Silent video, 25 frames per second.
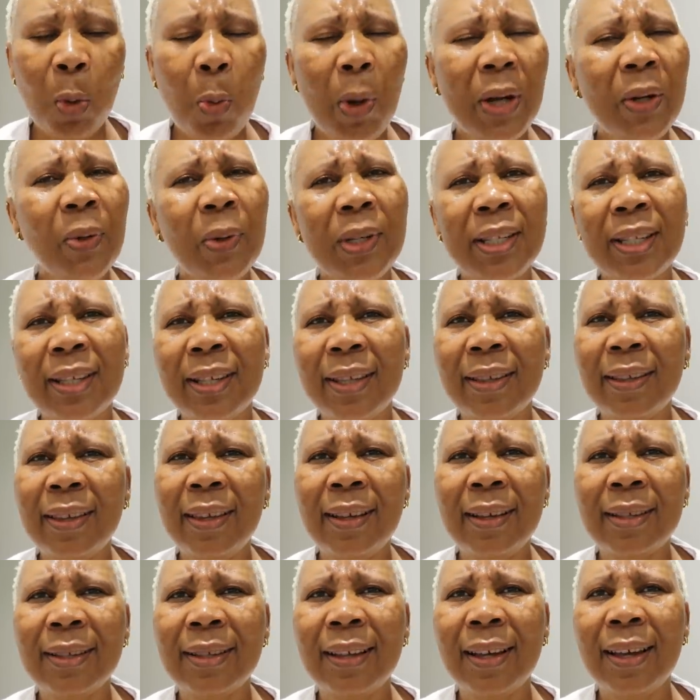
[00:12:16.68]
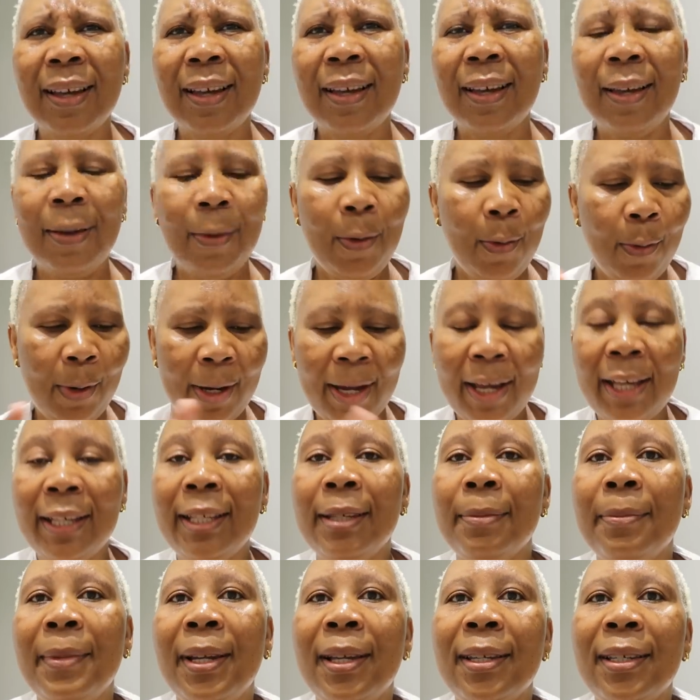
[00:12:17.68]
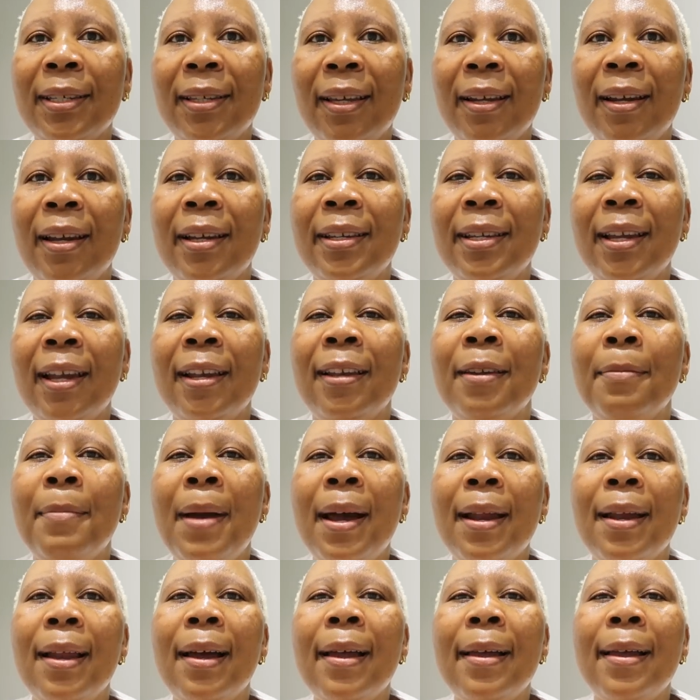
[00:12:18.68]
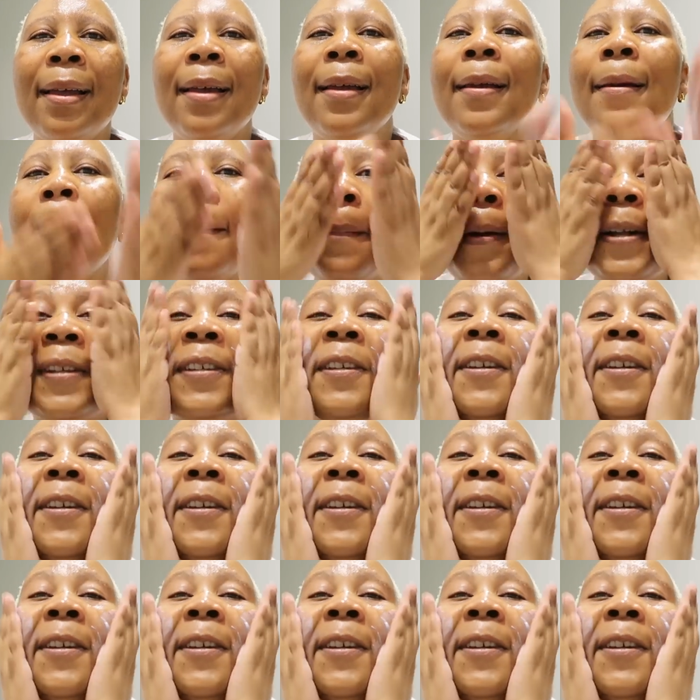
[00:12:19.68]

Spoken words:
What was the things? Oh guys, but